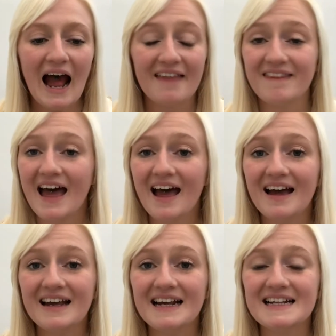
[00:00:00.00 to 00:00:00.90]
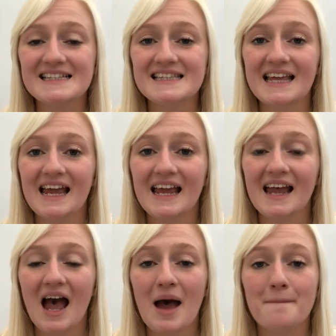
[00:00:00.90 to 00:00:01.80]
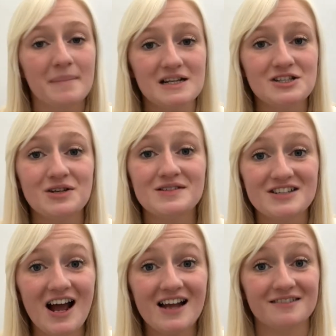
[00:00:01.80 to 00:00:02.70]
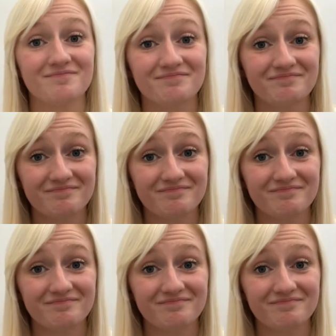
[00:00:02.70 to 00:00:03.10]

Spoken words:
And that is the must-dos done.